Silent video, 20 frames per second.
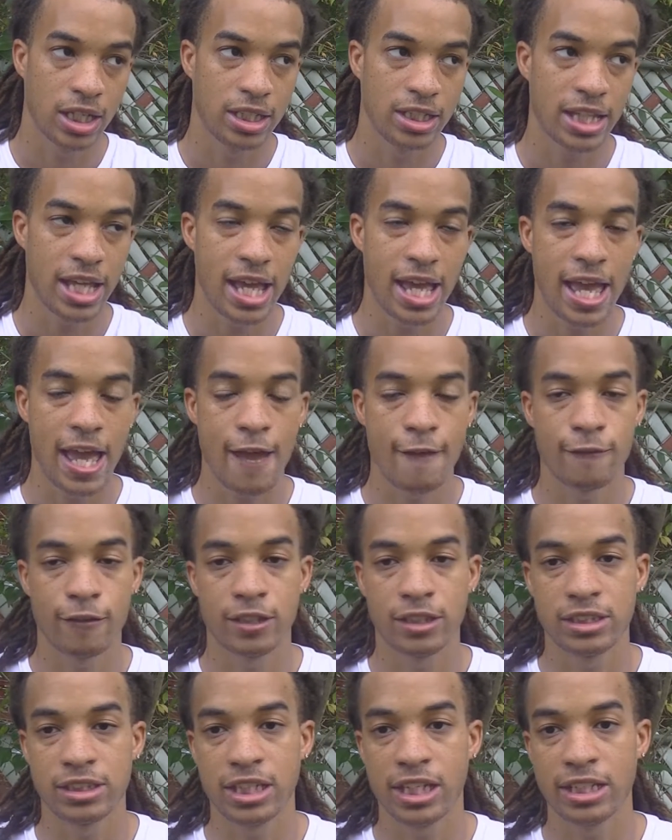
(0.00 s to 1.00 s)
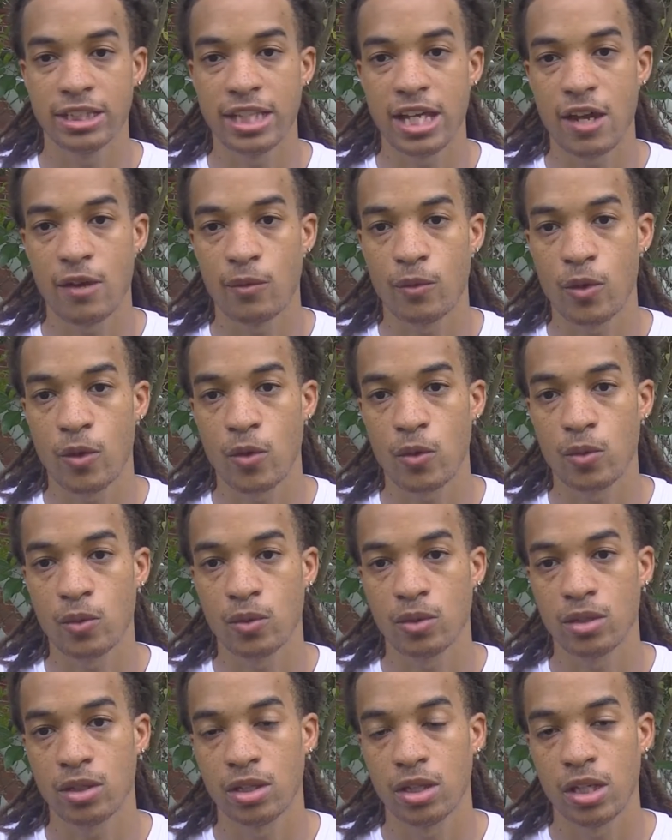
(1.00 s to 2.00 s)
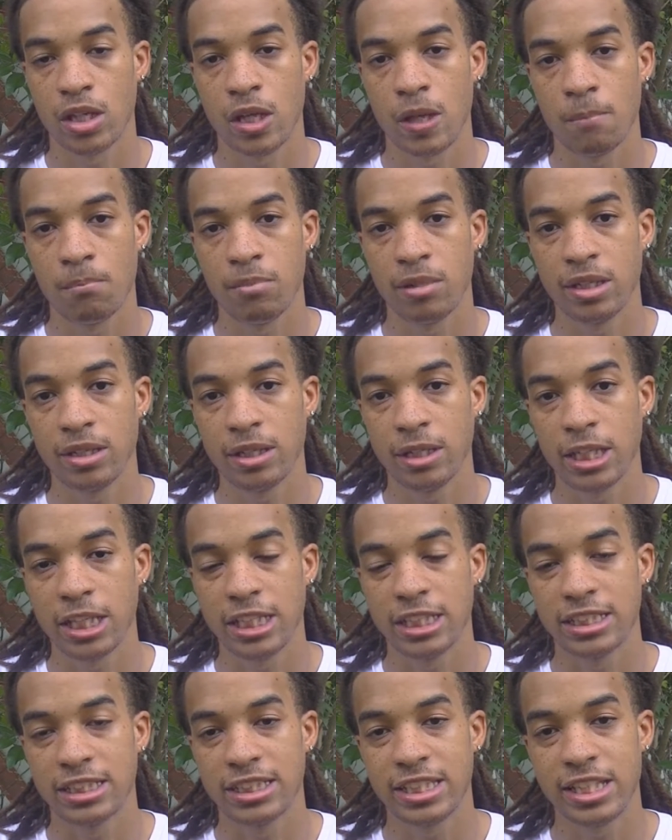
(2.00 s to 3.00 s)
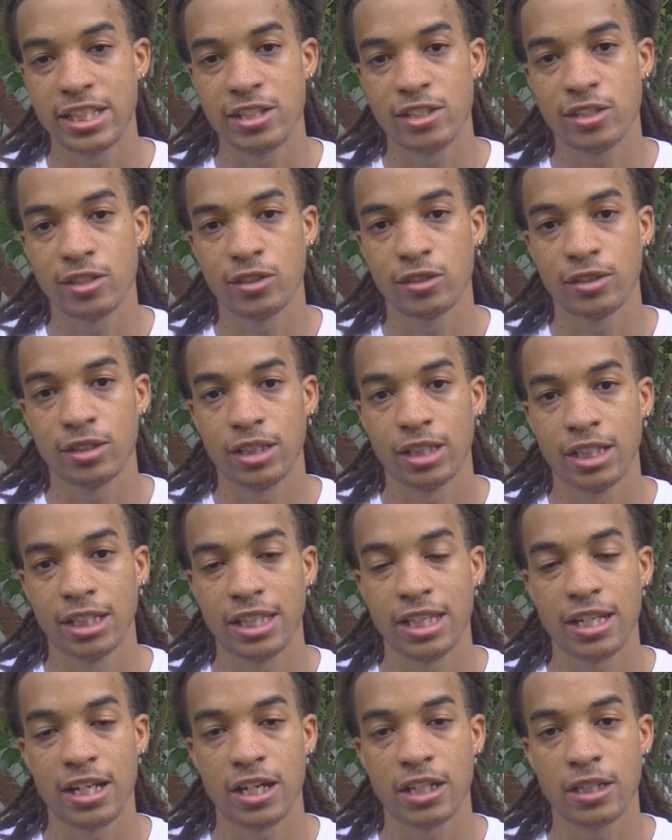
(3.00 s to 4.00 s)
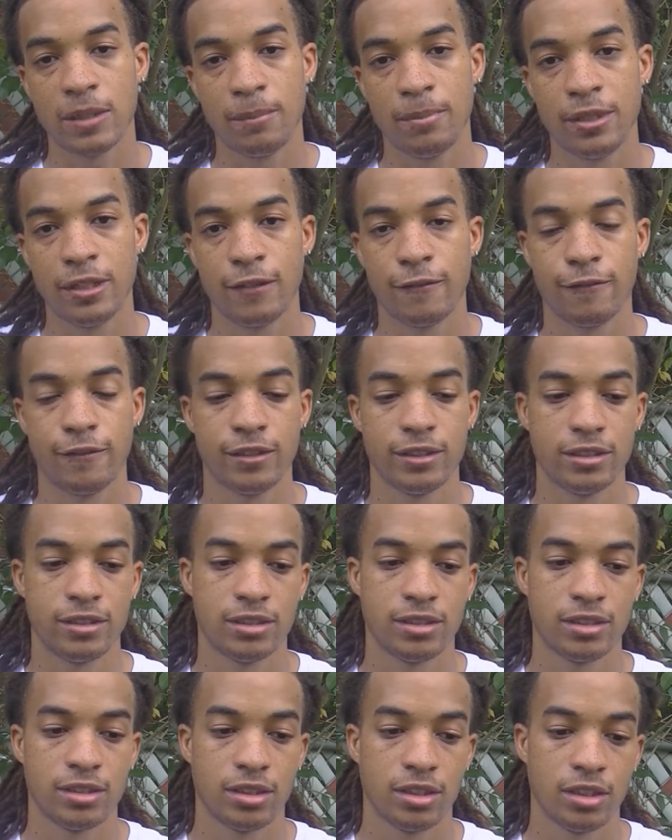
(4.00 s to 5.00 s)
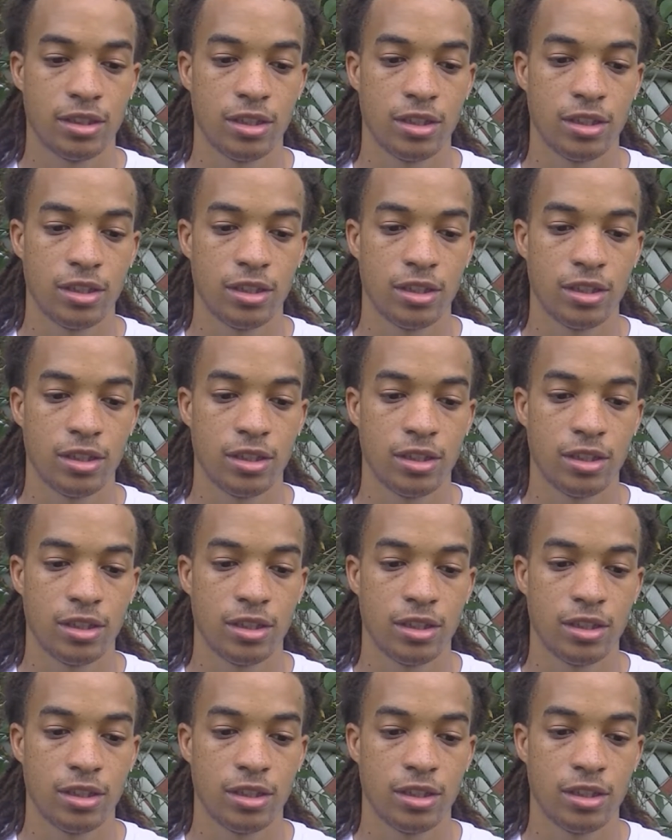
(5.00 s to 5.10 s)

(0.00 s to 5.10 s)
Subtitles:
not having to take that role, but still get all the benefits.